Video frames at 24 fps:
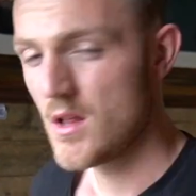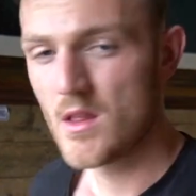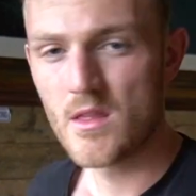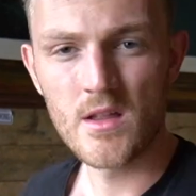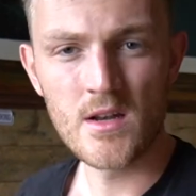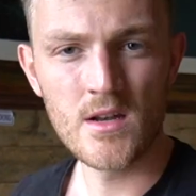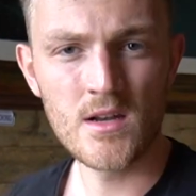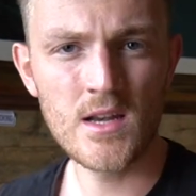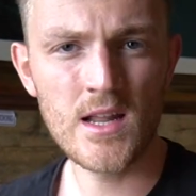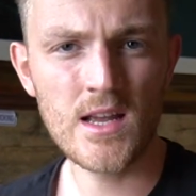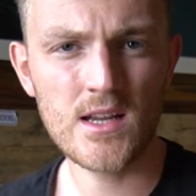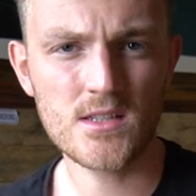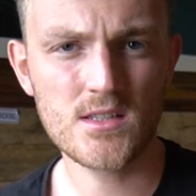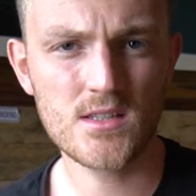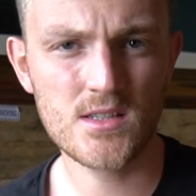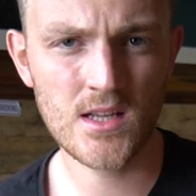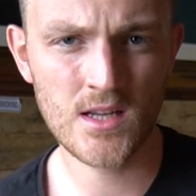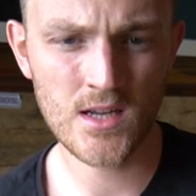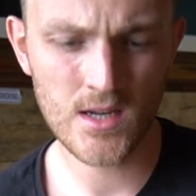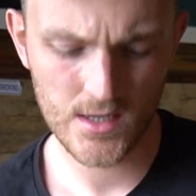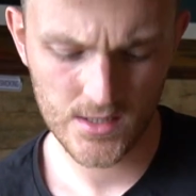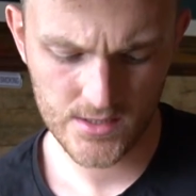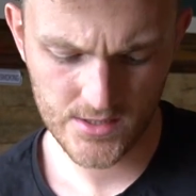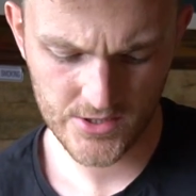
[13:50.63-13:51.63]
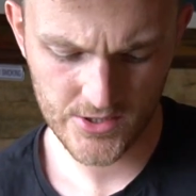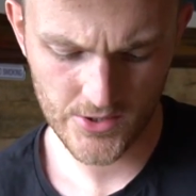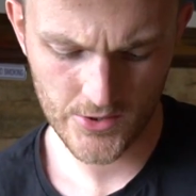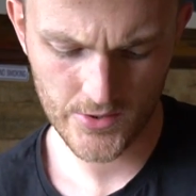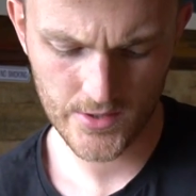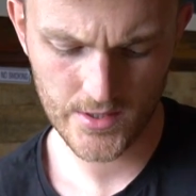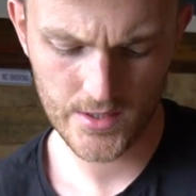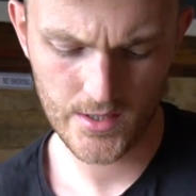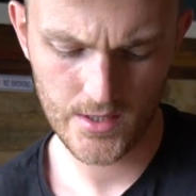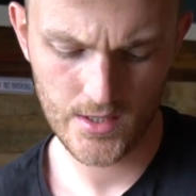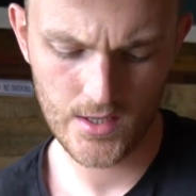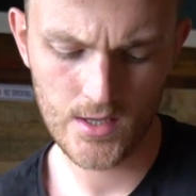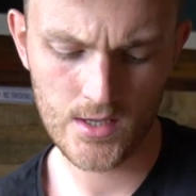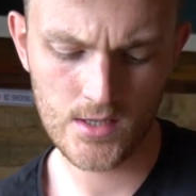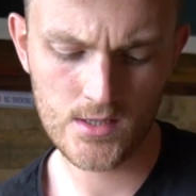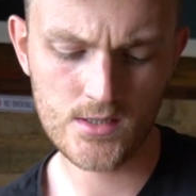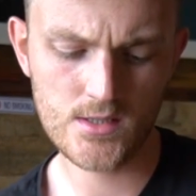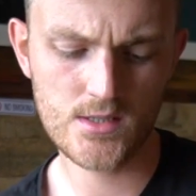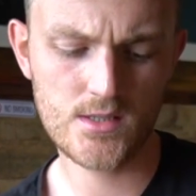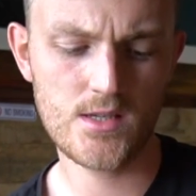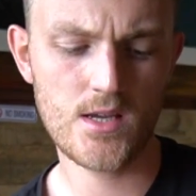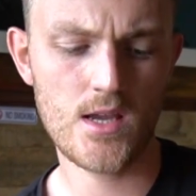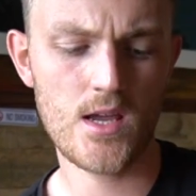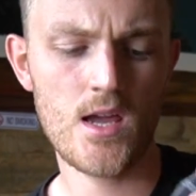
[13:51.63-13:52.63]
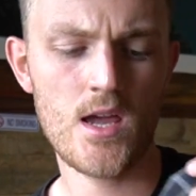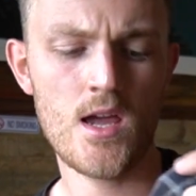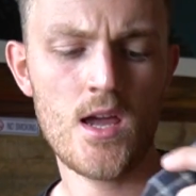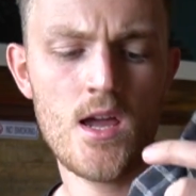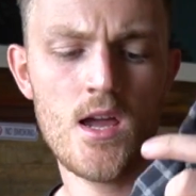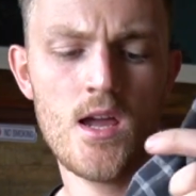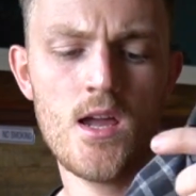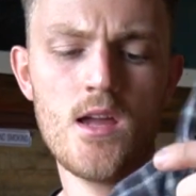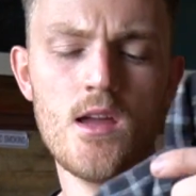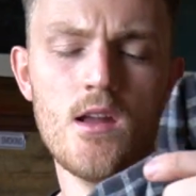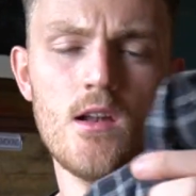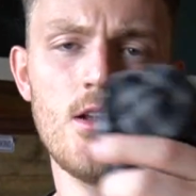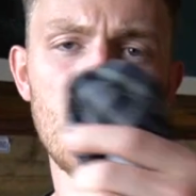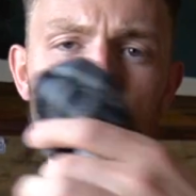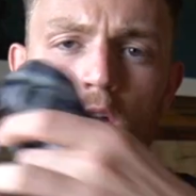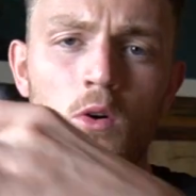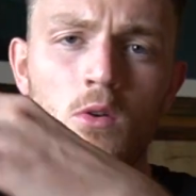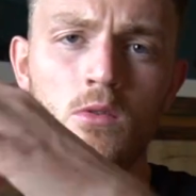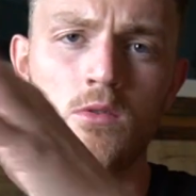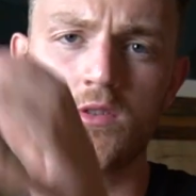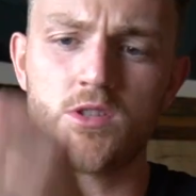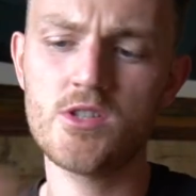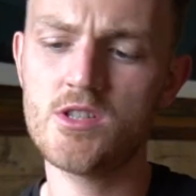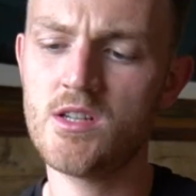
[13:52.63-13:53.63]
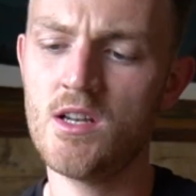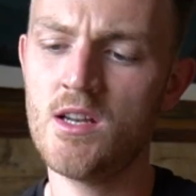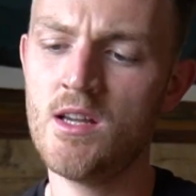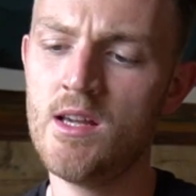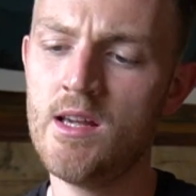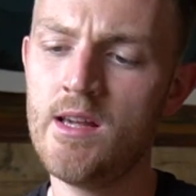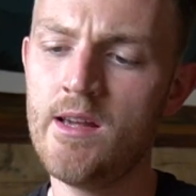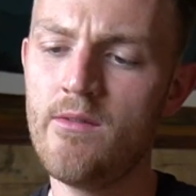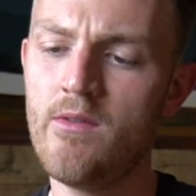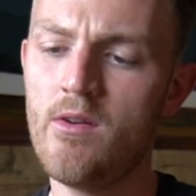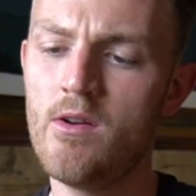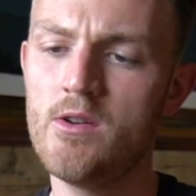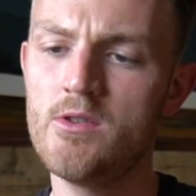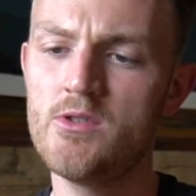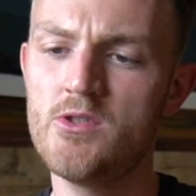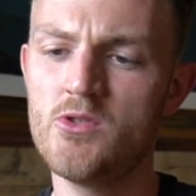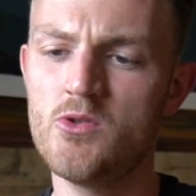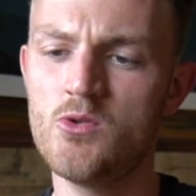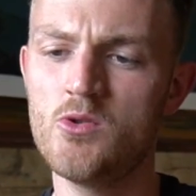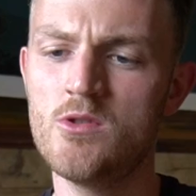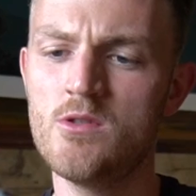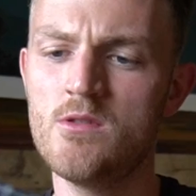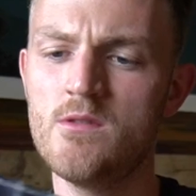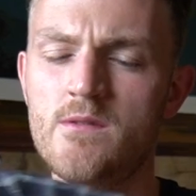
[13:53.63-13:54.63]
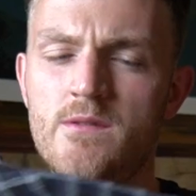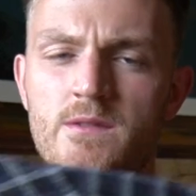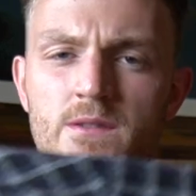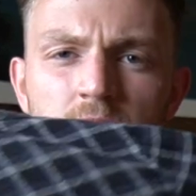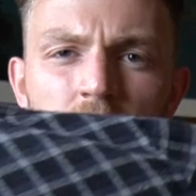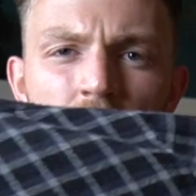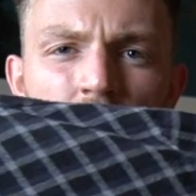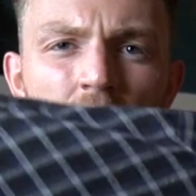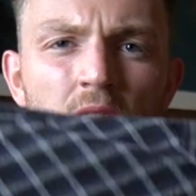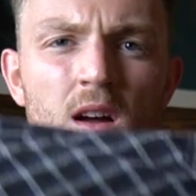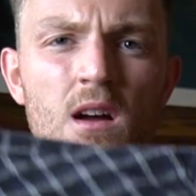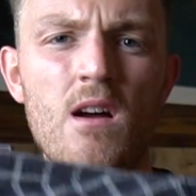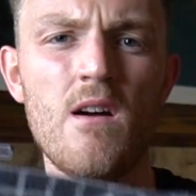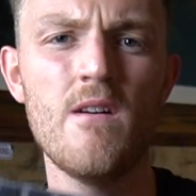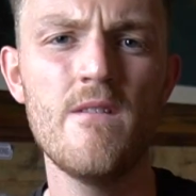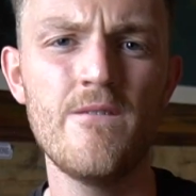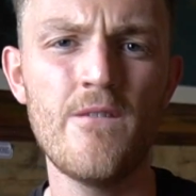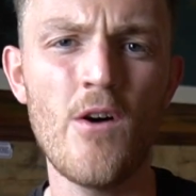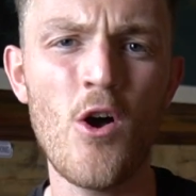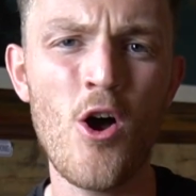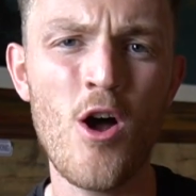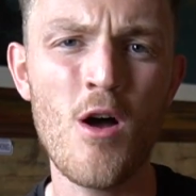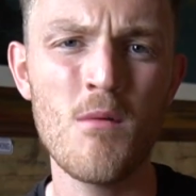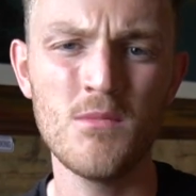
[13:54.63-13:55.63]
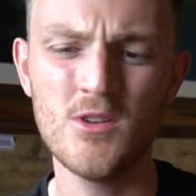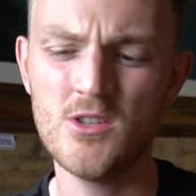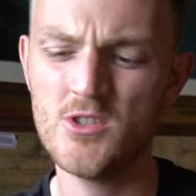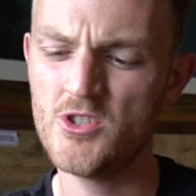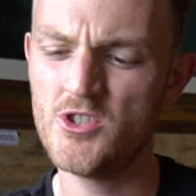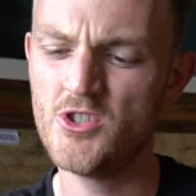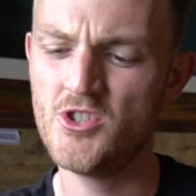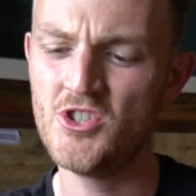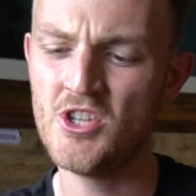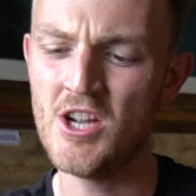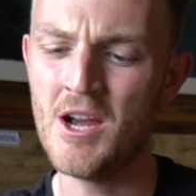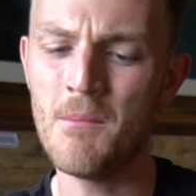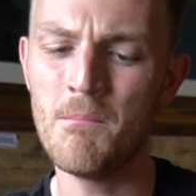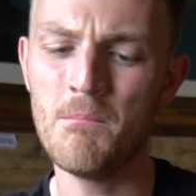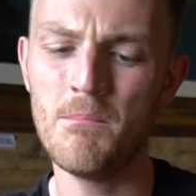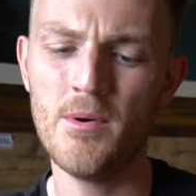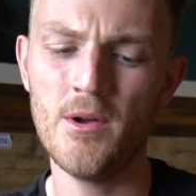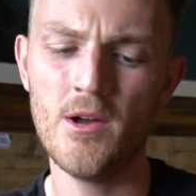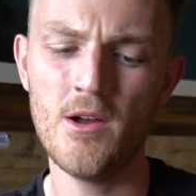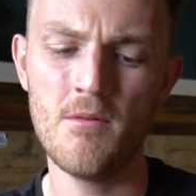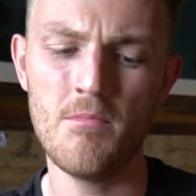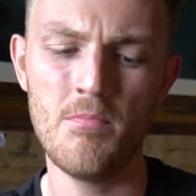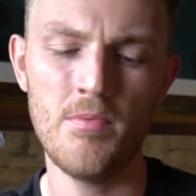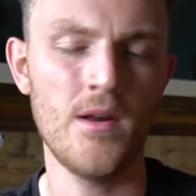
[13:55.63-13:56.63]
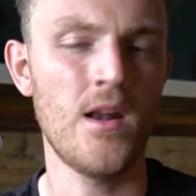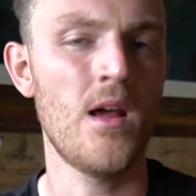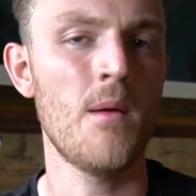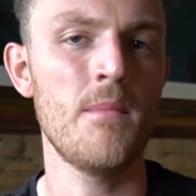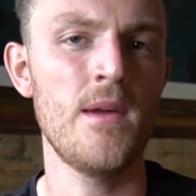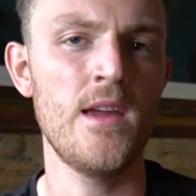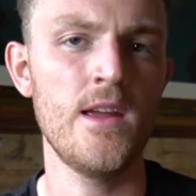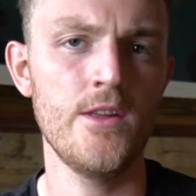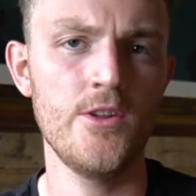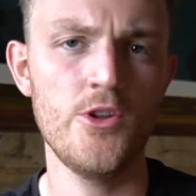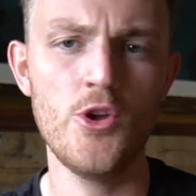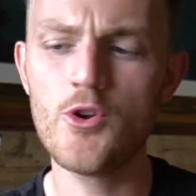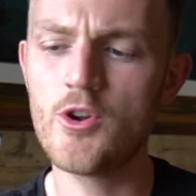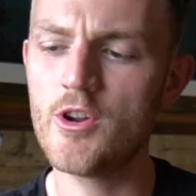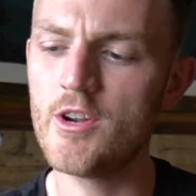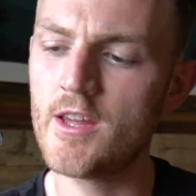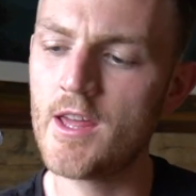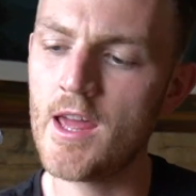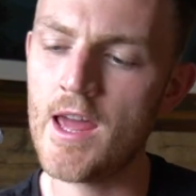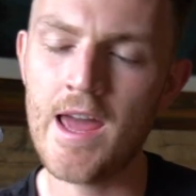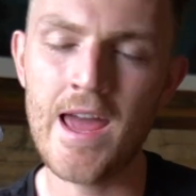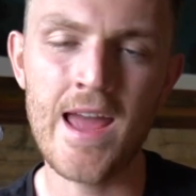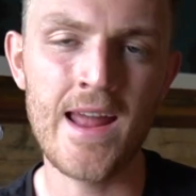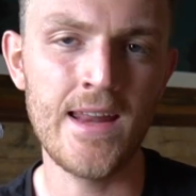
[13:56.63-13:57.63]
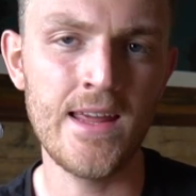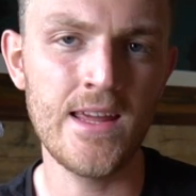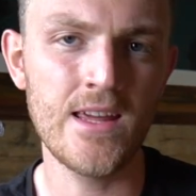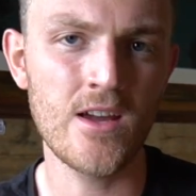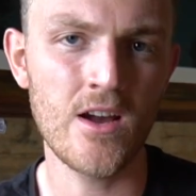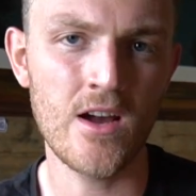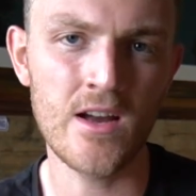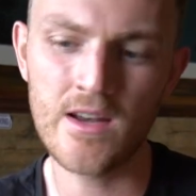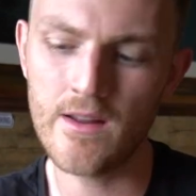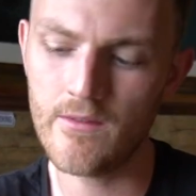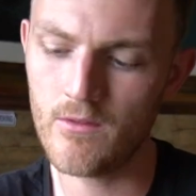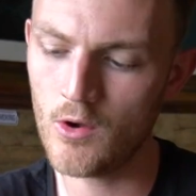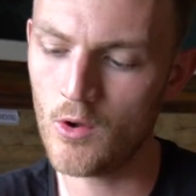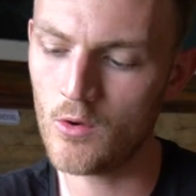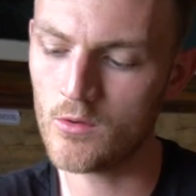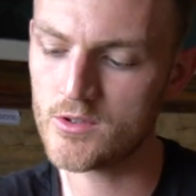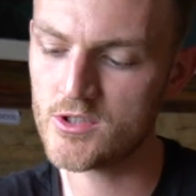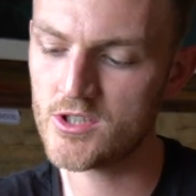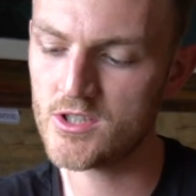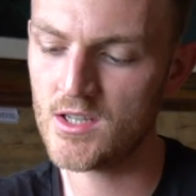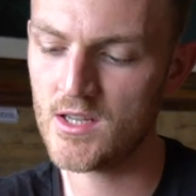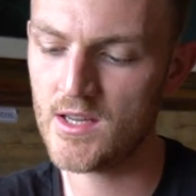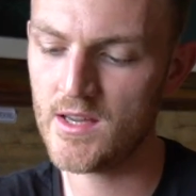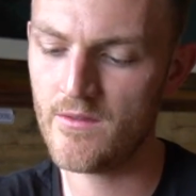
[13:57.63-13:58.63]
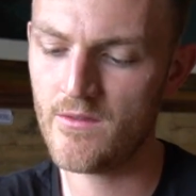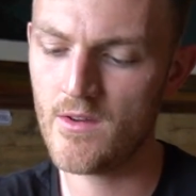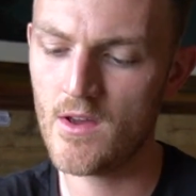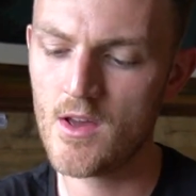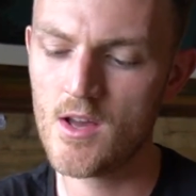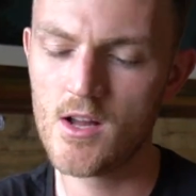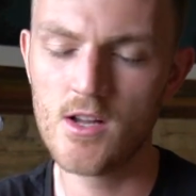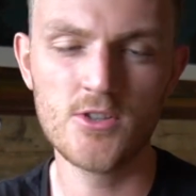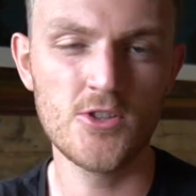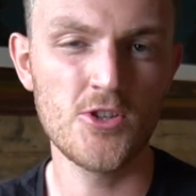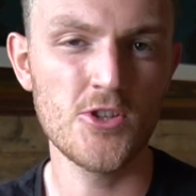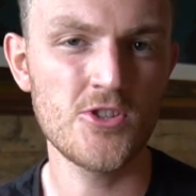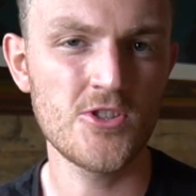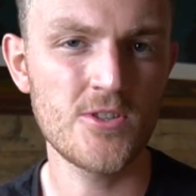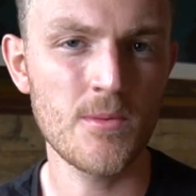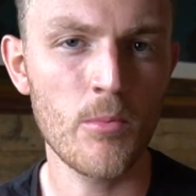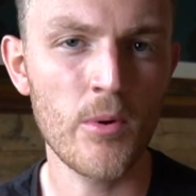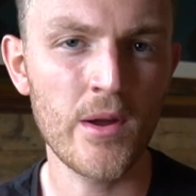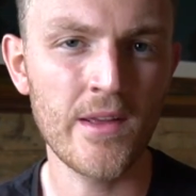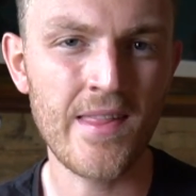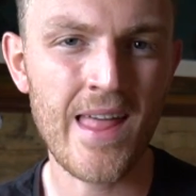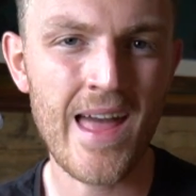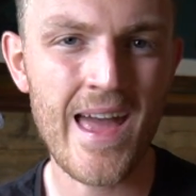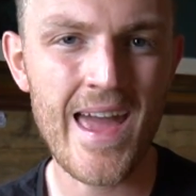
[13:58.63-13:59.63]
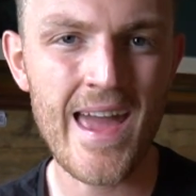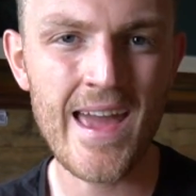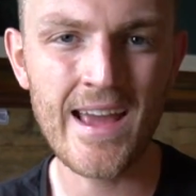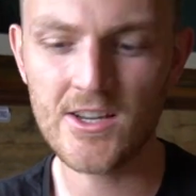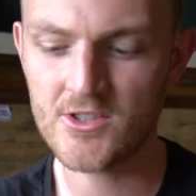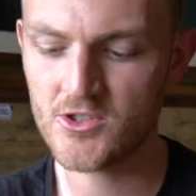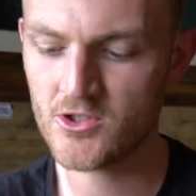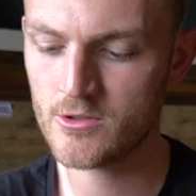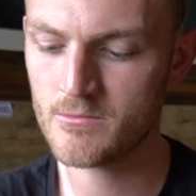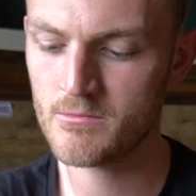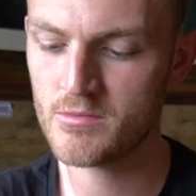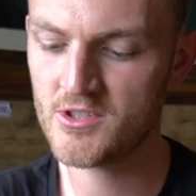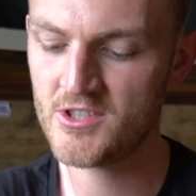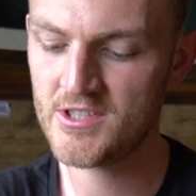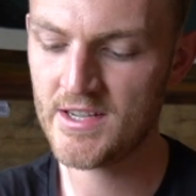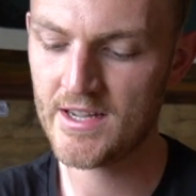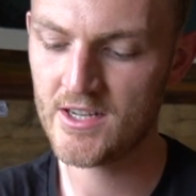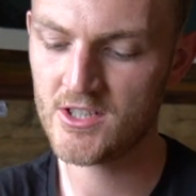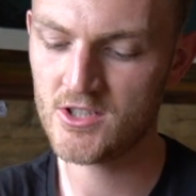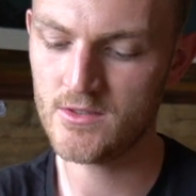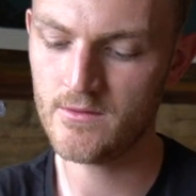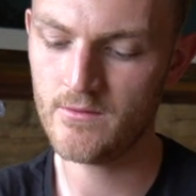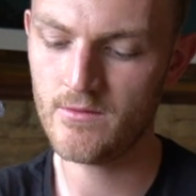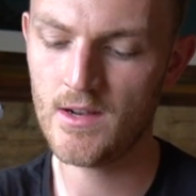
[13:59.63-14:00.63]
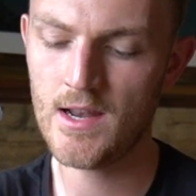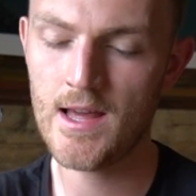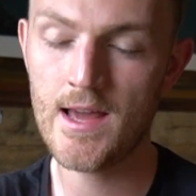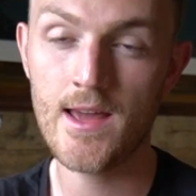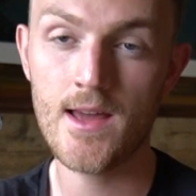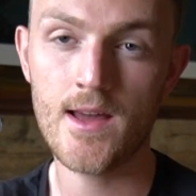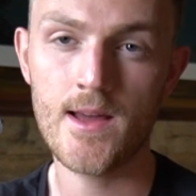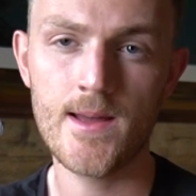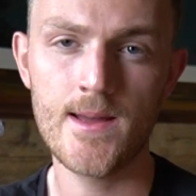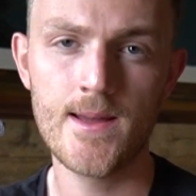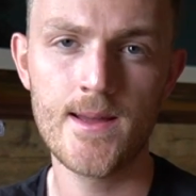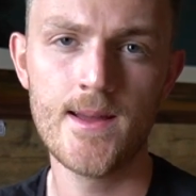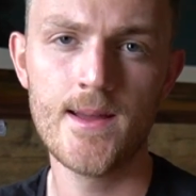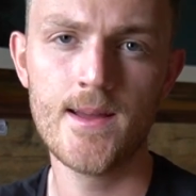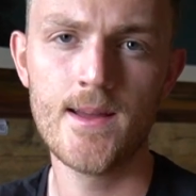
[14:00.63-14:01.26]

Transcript: The next thing I took is a long sleeve sort of farmer's jumper, but I mean, you could get any kind of long sleeve just to bring that extra protection of layer.